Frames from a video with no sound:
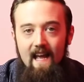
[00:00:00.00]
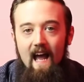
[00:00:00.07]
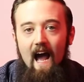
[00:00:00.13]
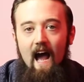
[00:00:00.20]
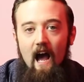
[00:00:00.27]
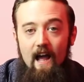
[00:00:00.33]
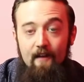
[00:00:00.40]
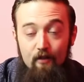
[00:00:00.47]

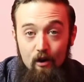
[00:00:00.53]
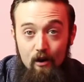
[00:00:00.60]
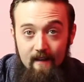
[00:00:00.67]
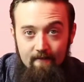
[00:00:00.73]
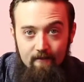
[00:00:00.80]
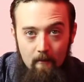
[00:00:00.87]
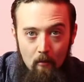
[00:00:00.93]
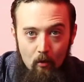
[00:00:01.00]
If you're
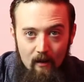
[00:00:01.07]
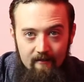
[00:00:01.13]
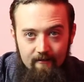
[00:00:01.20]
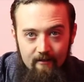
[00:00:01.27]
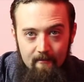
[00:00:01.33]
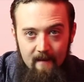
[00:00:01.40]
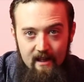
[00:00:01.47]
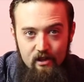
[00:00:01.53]
looking for more
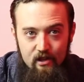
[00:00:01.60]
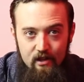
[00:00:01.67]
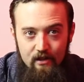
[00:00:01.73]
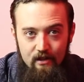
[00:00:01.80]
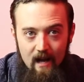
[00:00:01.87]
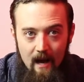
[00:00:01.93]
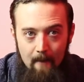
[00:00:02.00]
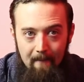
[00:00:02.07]

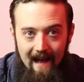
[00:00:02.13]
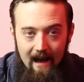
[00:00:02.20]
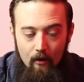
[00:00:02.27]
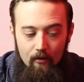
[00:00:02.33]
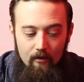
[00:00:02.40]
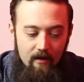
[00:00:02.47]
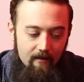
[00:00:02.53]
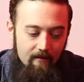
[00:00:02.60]
information
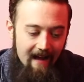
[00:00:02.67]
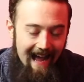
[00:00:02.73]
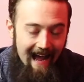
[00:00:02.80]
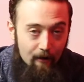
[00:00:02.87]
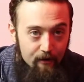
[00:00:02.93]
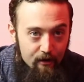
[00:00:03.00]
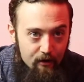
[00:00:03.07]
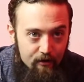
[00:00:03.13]
about
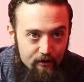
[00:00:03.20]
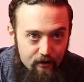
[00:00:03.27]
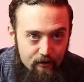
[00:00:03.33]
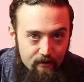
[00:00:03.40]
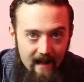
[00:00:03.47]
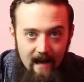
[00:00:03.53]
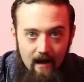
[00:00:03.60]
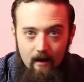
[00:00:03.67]
how you can do
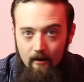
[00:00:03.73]
that,